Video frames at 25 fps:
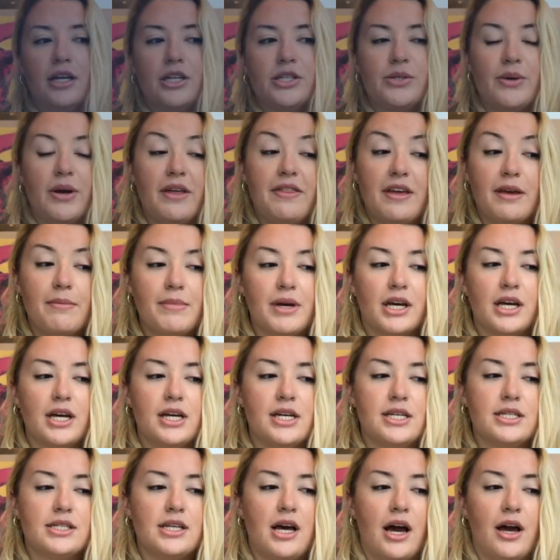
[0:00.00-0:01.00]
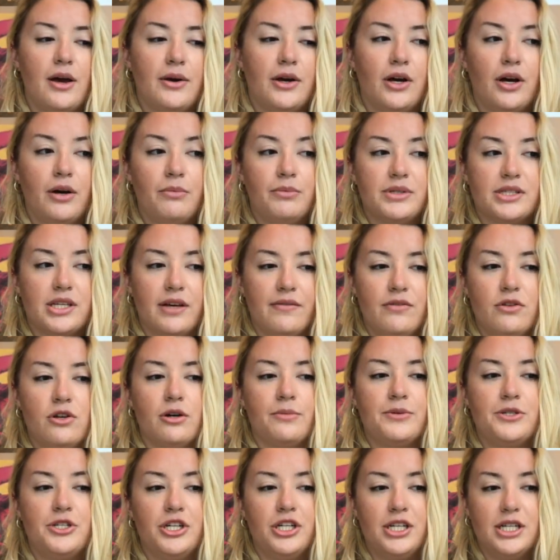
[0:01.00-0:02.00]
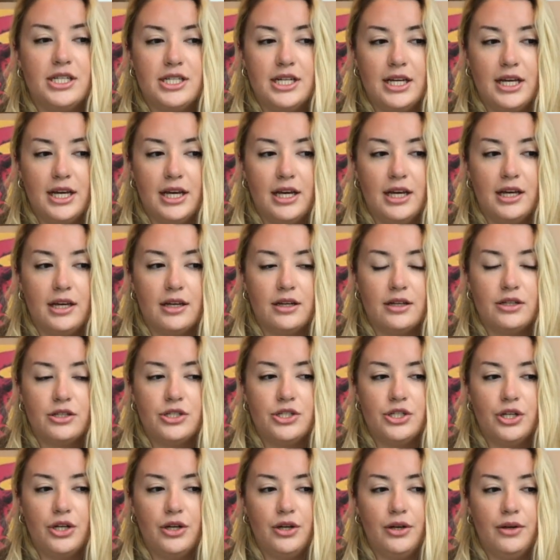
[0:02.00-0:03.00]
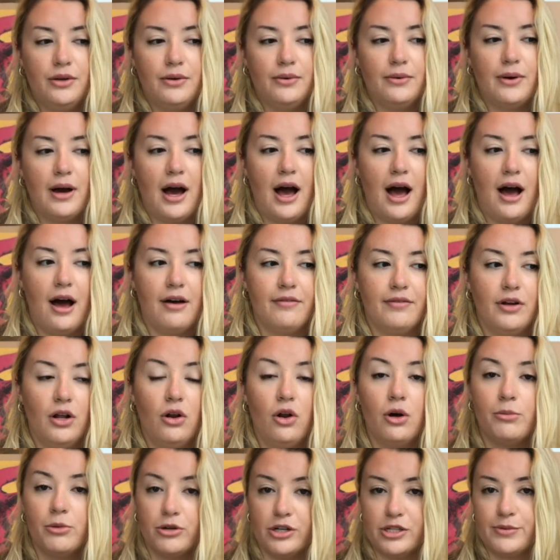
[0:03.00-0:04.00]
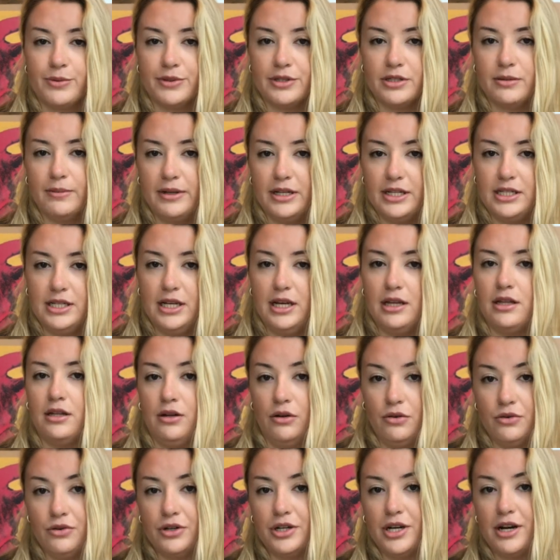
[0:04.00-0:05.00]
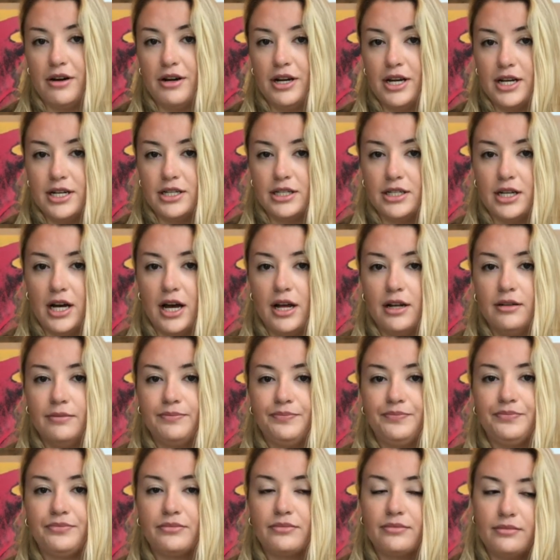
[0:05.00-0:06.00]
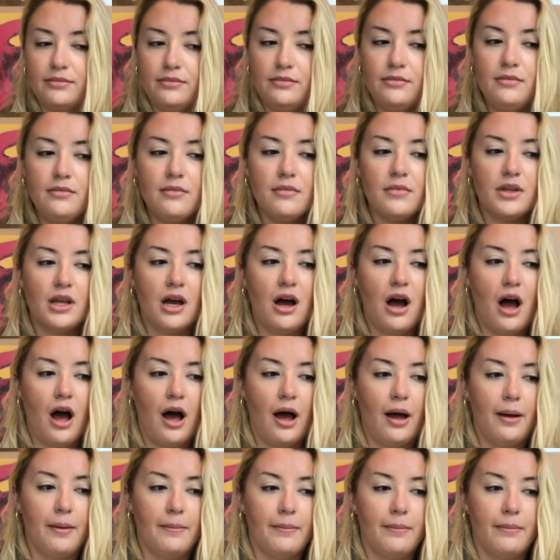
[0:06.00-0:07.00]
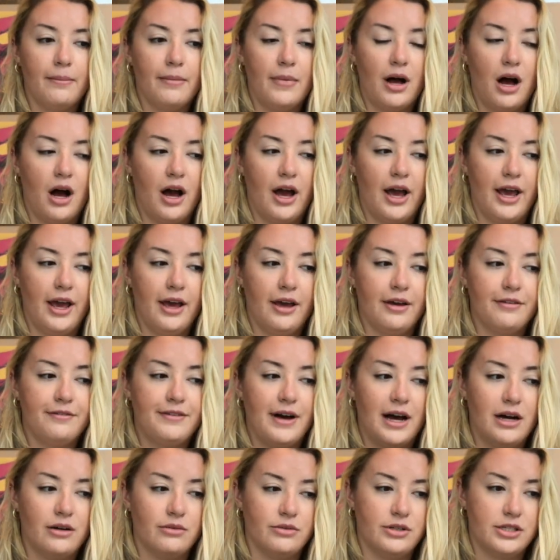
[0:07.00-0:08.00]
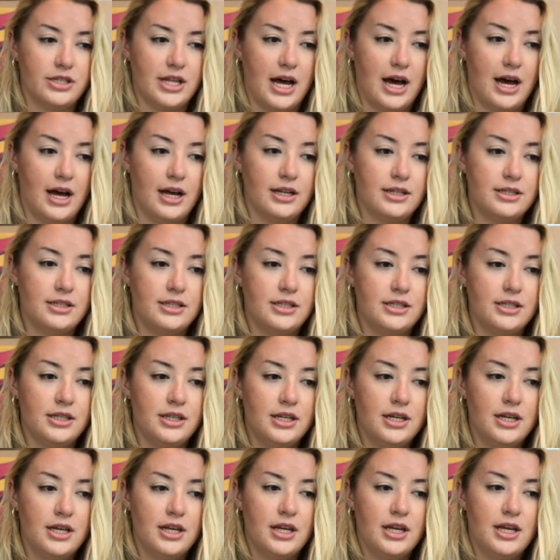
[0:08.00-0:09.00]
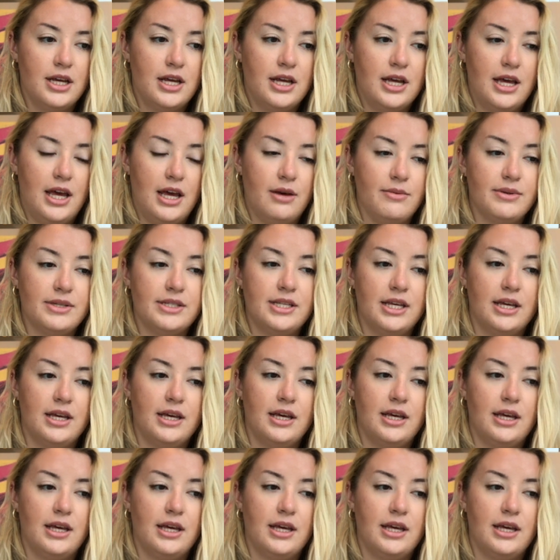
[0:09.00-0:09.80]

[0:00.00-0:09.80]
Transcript: So I think because I was given the opportunity to have a lot more responsibility than an ordinary intern, I found that it was